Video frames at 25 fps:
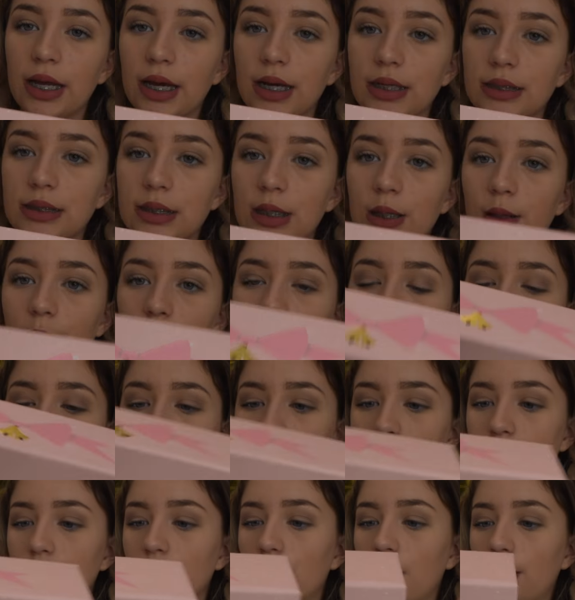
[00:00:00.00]
it has a little bell on
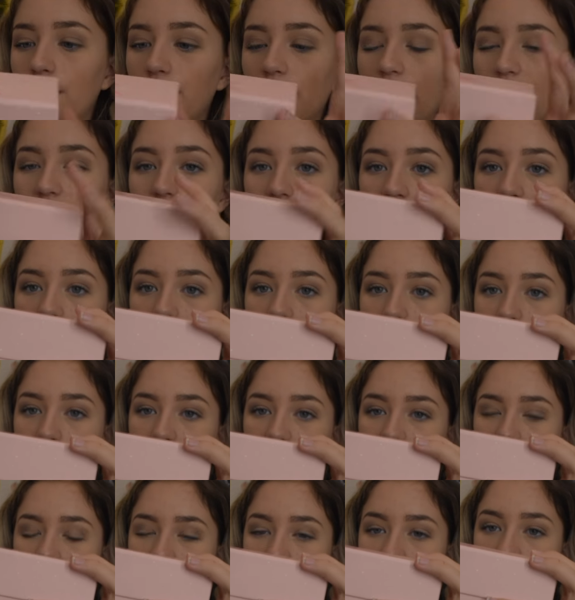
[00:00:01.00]
the top. And
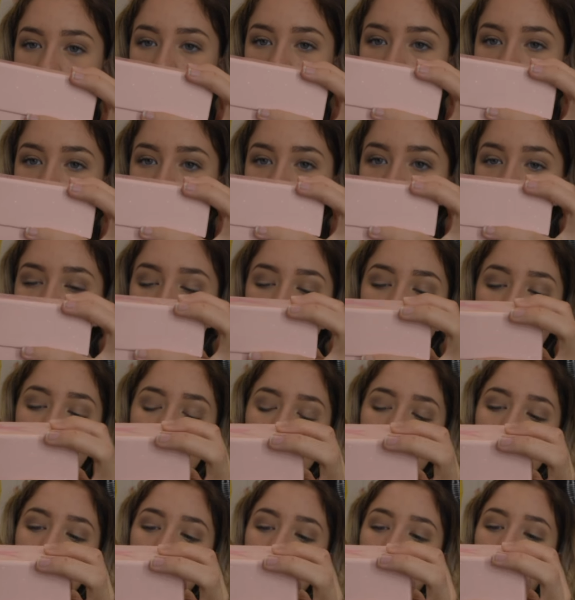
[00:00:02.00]
basically you take
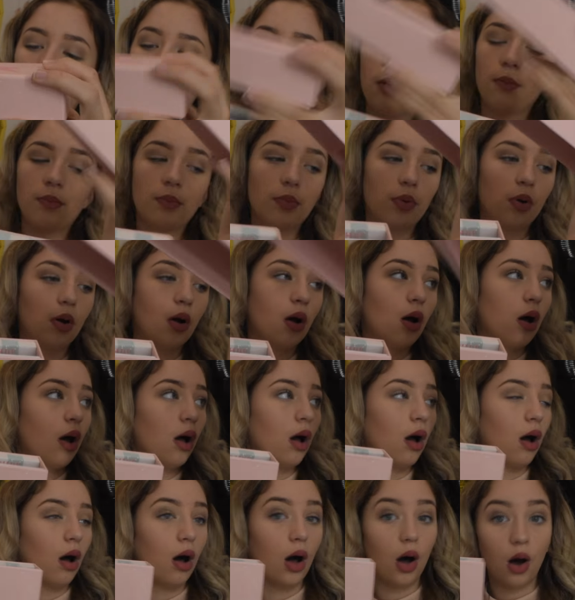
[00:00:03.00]
the top
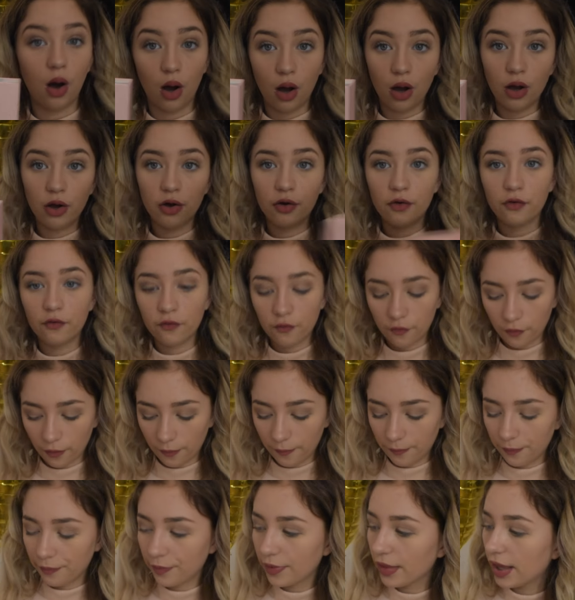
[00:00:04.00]
off
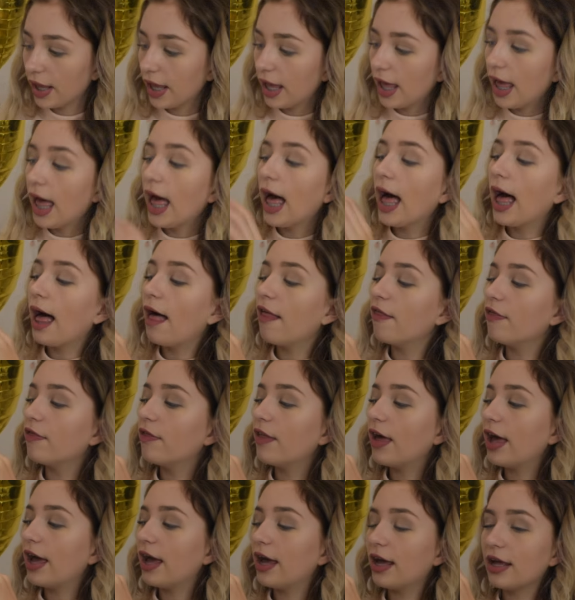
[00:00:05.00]
and
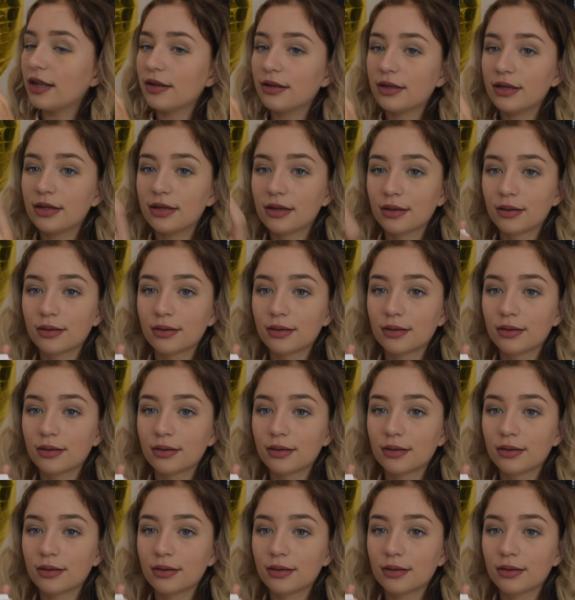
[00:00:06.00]
then...